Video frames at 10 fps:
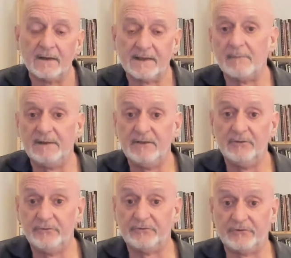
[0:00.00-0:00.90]
can be
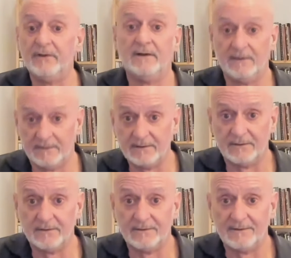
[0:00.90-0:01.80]
used
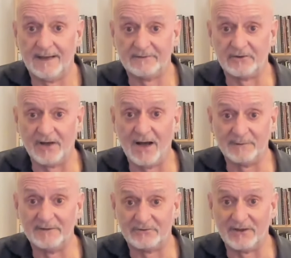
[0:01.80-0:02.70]
as a
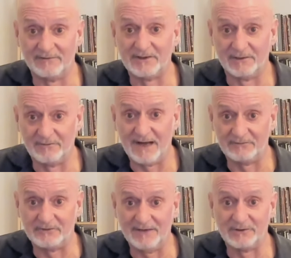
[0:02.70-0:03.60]
dominant 7th, a
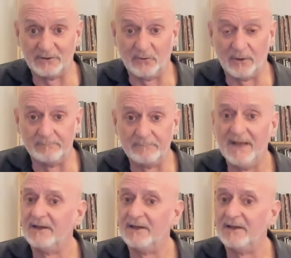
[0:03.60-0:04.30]
5-7 chord,